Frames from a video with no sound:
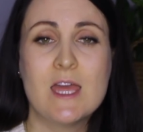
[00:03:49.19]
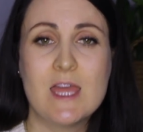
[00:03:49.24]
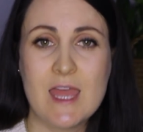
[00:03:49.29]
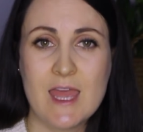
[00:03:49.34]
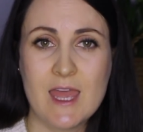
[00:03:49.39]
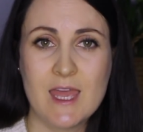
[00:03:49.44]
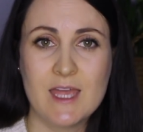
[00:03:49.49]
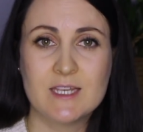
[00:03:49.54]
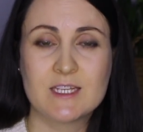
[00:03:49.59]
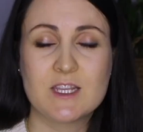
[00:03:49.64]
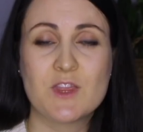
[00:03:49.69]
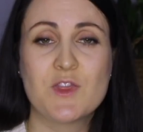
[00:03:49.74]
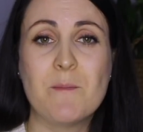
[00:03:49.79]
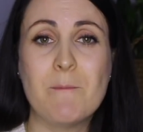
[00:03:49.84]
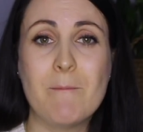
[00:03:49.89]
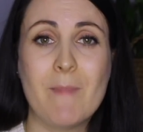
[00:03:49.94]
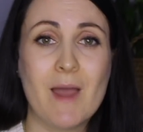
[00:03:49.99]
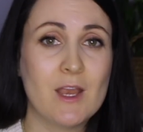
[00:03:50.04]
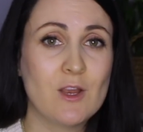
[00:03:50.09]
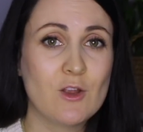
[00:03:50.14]
and the
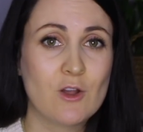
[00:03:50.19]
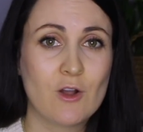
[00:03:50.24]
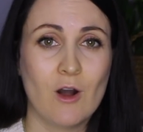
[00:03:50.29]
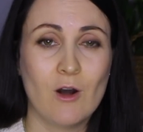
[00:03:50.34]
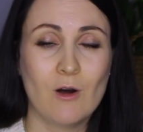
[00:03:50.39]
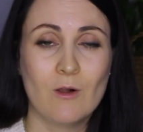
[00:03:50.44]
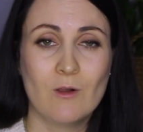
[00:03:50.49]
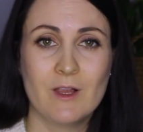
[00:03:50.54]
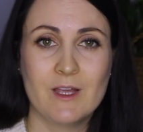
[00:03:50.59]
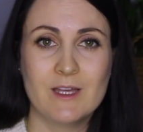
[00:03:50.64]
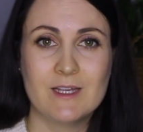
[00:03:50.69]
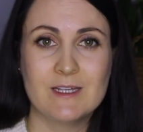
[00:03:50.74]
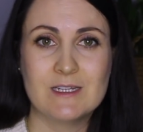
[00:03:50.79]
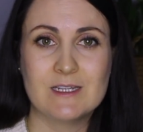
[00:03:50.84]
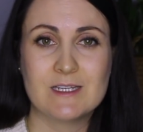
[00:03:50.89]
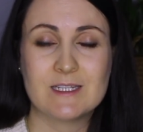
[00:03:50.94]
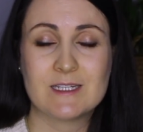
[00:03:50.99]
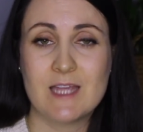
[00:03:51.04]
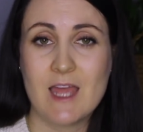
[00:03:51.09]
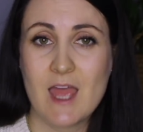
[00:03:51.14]
main goal
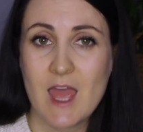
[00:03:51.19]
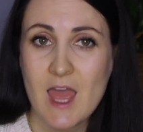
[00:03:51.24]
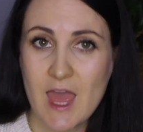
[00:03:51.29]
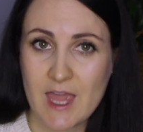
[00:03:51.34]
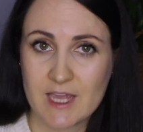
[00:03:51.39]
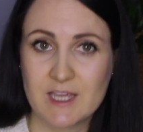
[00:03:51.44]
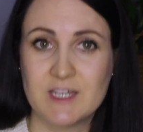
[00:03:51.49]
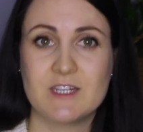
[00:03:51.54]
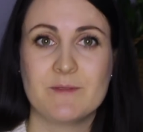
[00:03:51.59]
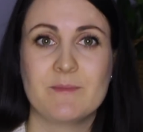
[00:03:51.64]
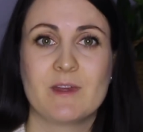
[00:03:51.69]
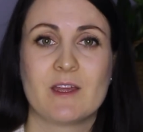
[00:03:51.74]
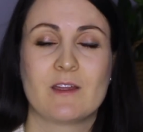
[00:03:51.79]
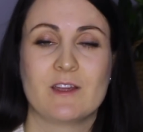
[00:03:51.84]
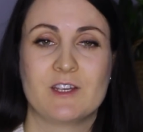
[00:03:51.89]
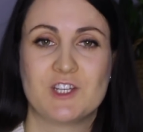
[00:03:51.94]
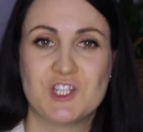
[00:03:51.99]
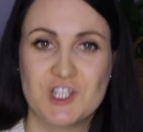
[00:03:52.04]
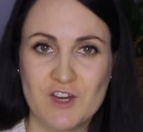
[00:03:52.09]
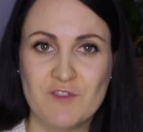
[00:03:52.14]
is
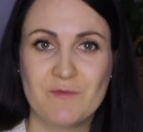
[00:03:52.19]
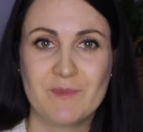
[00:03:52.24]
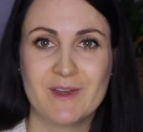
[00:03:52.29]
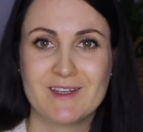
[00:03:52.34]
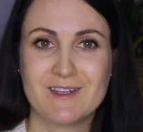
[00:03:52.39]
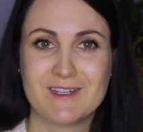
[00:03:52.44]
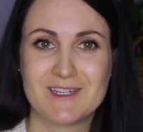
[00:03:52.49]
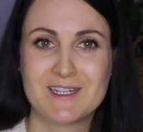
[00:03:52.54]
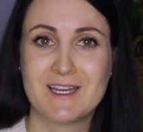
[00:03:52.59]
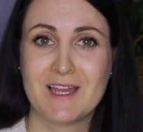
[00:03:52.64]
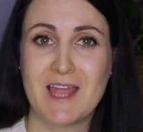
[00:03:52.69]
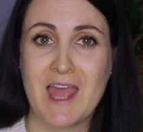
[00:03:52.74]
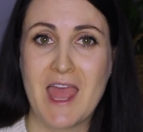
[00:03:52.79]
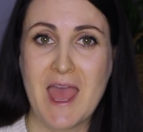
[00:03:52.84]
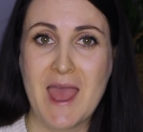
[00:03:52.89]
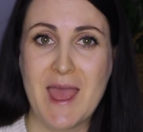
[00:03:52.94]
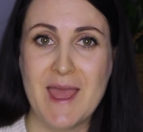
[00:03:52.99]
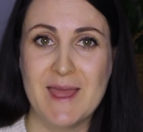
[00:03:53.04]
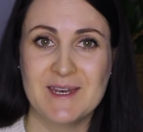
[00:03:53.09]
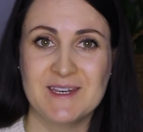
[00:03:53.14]
academic achievement,
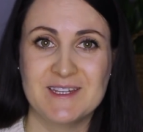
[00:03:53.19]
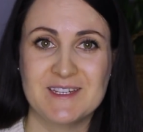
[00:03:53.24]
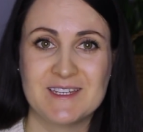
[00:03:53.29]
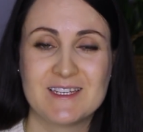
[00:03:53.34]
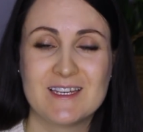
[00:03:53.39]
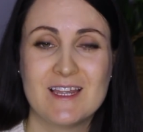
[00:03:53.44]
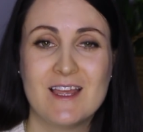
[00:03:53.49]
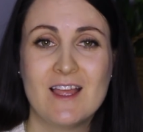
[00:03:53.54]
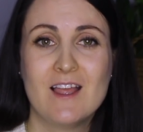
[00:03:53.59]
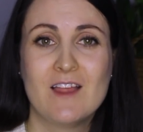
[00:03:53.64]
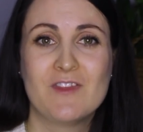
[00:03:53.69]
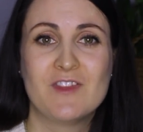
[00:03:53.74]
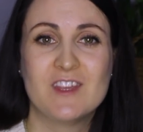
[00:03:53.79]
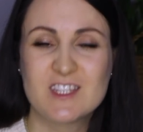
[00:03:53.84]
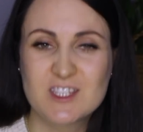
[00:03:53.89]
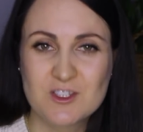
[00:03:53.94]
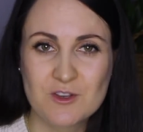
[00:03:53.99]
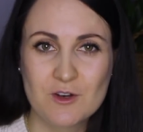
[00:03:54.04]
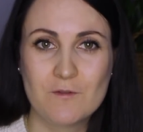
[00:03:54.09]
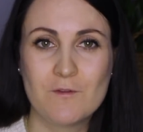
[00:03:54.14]
and
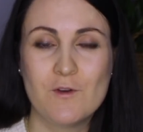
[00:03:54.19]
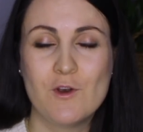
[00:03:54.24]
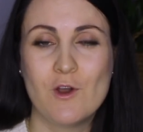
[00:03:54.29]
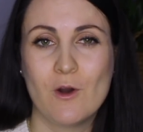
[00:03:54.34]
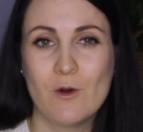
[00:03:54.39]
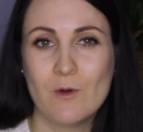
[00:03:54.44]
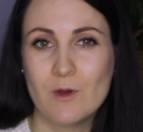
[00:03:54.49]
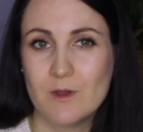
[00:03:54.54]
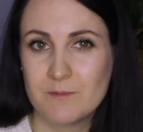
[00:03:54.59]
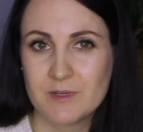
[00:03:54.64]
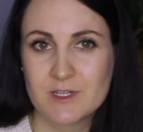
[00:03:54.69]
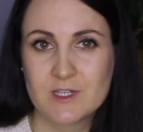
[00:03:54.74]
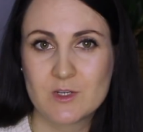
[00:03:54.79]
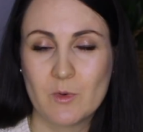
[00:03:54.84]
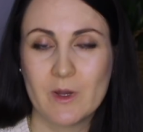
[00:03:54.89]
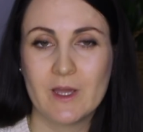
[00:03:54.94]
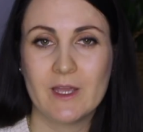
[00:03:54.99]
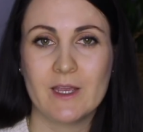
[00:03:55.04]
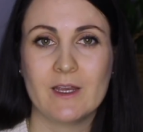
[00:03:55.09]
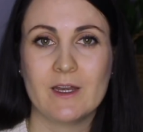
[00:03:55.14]
there's sort of no in
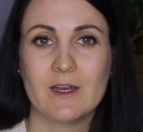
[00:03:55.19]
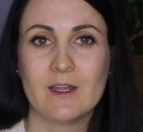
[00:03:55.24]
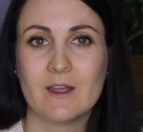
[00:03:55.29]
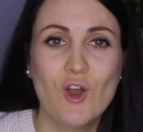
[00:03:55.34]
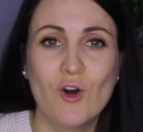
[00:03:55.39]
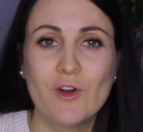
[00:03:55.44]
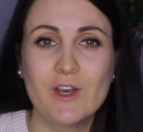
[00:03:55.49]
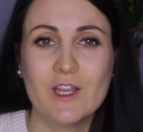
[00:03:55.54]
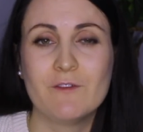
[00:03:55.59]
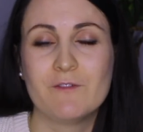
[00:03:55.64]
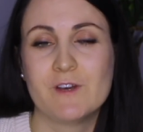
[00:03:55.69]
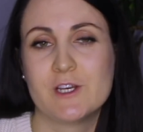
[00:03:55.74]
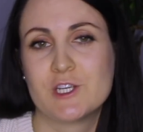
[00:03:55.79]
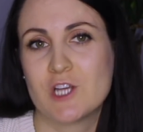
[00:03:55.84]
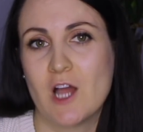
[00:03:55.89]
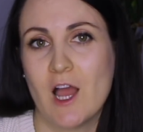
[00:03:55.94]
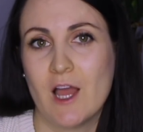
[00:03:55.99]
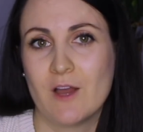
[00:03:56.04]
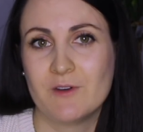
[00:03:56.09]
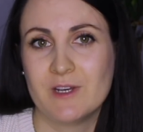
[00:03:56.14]
between. Not every
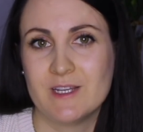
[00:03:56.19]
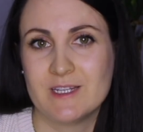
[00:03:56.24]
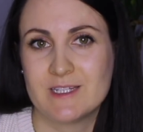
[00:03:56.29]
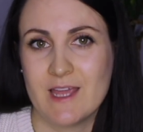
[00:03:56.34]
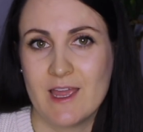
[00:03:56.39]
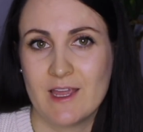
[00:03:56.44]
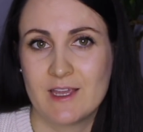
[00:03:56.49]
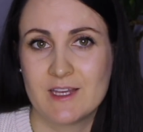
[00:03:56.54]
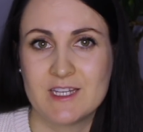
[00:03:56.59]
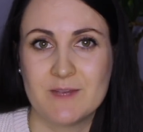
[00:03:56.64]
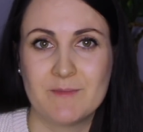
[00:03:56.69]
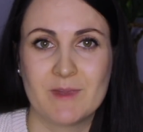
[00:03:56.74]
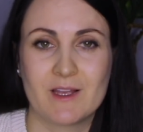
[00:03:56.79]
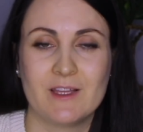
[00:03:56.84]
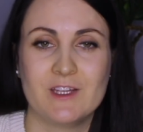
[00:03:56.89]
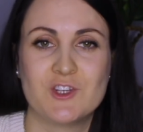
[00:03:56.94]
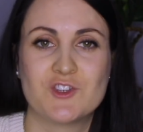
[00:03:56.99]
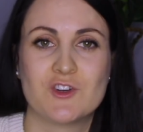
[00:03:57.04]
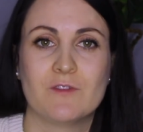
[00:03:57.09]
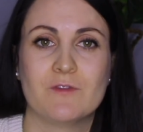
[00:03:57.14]
child is
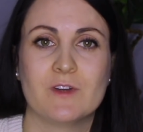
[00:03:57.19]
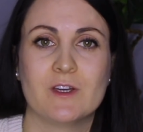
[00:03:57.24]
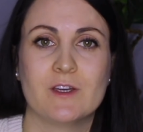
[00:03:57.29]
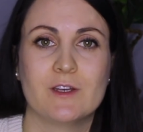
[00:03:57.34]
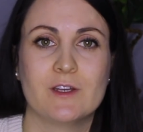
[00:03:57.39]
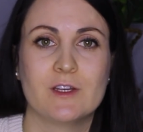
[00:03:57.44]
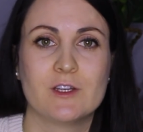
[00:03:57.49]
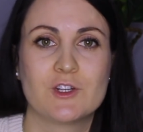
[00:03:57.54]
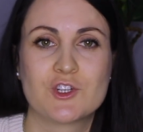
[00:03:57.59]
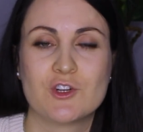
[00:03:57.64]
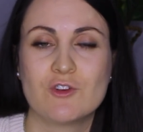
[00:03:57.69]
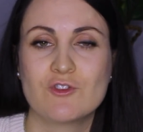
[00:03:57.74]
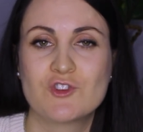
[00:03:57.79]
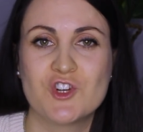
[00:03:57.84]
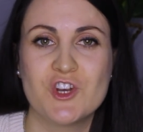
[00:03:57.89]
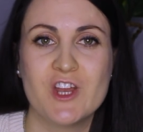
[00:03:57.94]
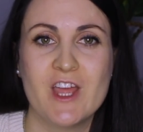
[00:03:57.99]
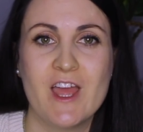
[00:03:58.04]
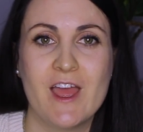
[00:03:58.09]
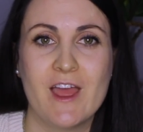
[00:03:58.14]
academically driven.
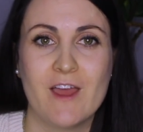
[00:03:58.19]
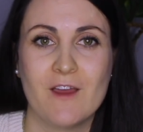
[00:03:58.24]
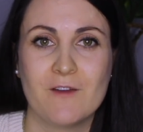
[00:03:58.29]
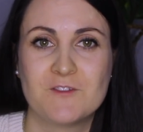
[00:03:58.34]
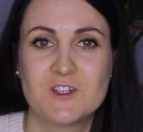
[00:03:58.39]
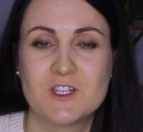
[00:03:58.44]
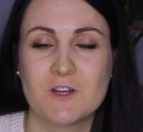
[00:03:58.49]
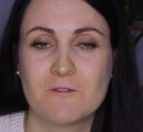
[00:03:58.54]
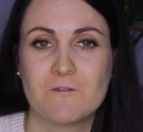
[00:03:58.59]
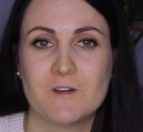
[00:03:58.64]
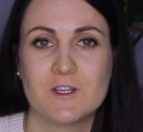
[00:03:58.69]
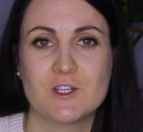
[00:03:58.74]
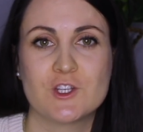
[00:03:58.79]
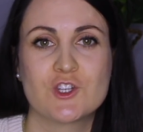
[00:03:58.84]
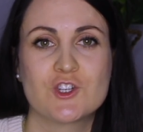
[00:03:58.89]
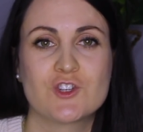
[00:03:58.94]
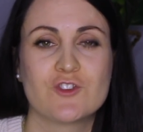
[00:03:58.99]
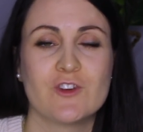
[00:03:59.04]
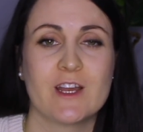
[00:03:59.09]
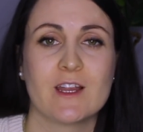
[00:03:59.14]
Children have different
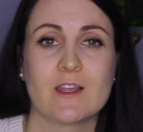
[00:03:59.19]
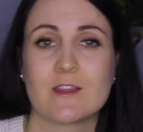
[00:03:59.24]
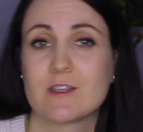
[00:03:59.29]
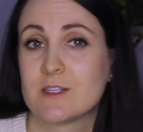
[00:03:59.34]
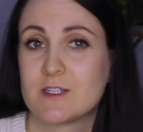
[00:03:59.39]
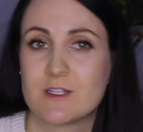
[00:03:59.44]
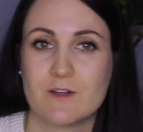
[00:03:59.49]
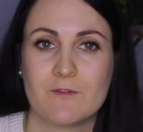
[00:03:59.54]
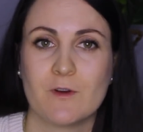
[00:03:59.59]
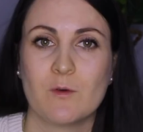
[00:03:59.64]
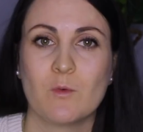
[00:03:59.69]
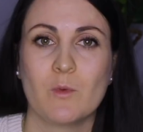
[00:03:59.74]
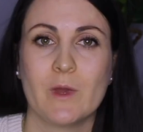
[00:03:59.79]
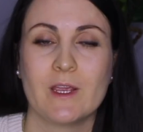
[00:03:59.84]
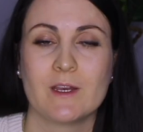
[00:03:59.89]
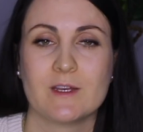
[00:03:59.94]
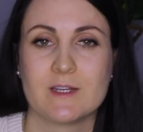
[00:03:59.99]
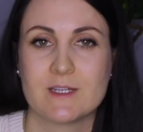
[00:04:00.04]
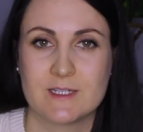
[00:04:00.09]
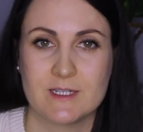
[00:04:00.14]
strengths, different
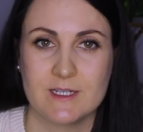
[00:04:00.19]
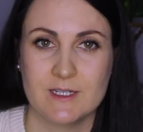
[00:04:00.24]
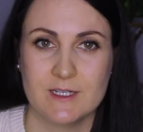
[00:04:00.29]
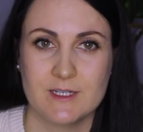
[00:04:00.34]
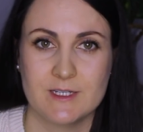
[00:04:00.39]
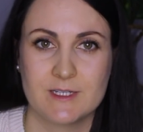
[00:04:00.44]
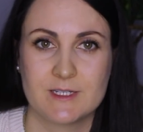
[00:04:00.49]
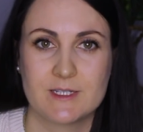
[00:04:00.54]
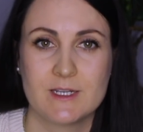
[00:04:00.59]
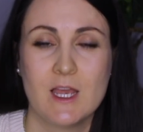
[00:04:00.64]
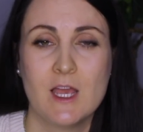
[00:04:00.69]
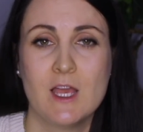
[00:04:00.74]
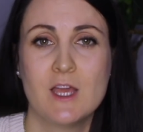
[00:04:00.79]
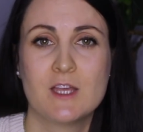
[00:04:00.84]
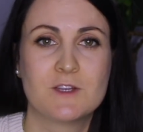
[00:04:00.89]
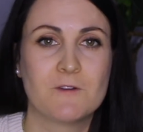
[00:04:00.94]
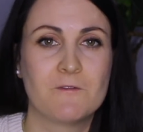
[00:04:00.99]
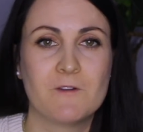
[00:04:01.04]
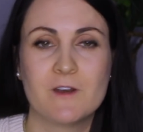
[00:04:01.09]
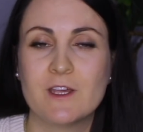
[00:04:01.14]
weaknesses,
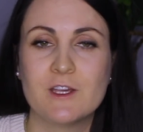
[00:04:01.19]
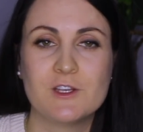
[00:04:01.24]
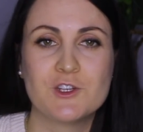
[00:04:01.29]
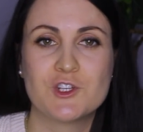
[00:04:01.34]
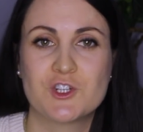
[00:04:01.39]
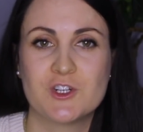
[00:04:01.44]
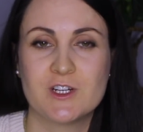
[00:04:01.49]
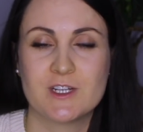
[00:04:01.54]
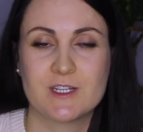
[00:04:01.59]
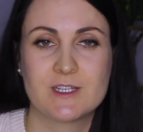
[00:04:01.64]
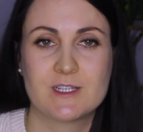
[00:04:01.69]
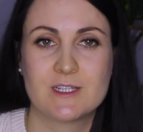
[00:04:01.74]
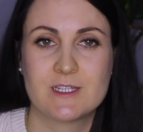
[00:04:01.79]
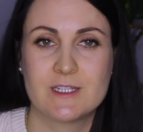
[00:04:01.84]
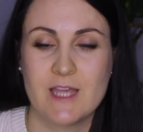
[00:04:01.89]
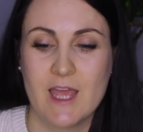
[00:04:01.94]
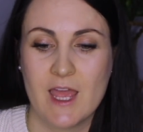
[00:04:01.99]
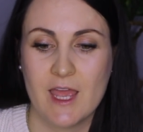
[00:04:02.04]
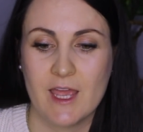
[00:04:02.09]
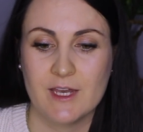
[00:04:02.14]
different
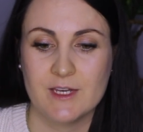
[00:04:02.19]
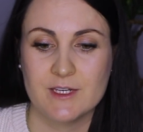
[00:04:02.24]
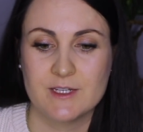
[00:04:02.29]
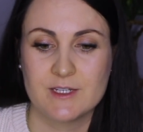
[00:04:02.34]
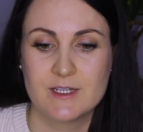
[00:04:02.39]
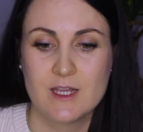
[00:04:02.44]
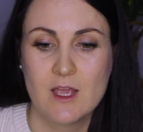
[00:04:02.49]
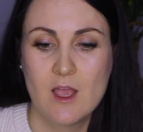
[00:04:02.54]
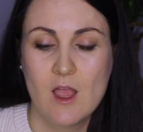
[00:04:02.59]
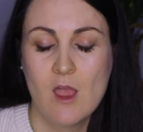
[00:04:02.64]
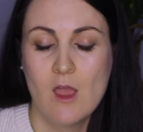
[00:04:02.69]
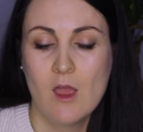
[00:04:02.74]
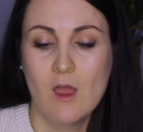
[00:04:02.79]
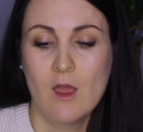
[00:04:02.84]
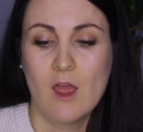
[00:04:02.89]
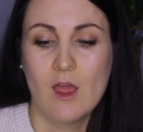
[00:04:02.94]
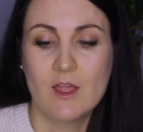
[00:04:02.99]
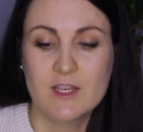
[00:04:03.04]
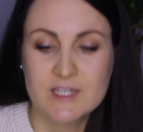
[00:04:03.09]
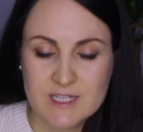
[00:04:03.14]
interests, and
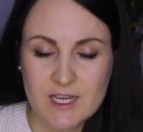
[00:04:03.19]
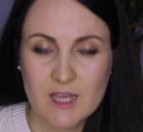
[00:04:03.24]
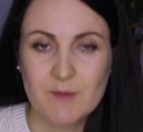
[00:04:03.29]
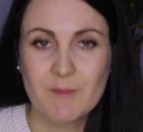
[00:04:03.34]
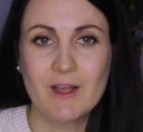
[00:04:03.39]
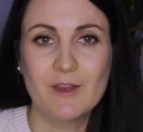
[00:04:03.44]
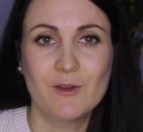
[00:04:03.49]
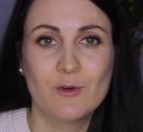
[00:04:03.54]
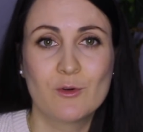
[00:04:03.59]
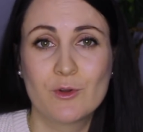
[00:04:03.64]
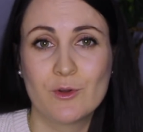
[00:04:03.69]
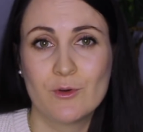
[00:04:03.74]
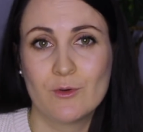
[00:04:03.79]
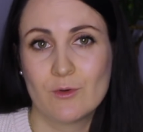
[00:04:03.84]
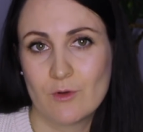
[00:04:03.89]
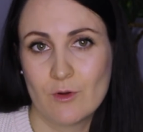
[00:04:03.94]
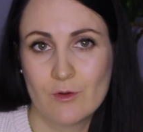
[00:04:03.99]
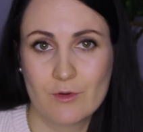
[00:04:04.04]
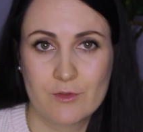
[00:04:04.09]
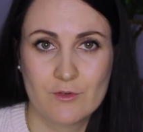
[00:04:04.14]
seeing my little girl
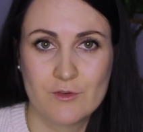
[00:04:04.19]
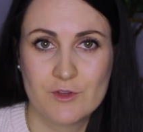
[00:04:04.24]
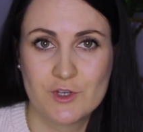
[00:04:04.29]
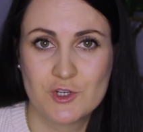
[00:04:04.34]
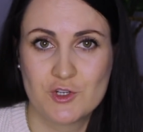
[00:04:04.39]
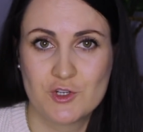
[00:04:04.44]
go through the